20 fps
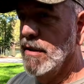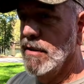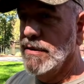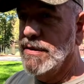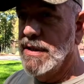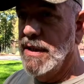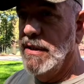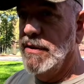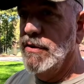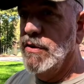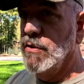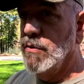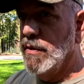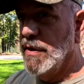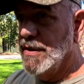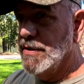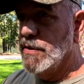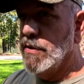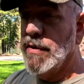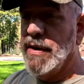it'll tell you
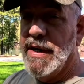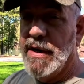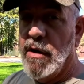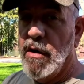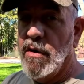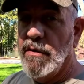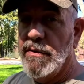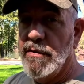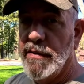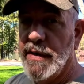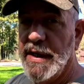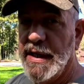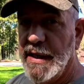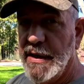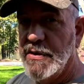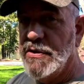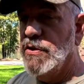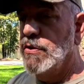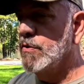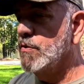is there are there any
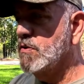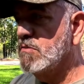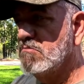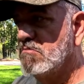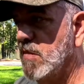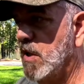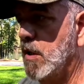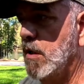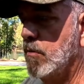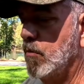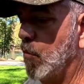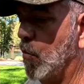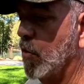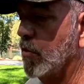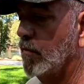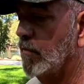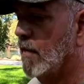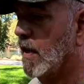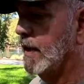issues. More than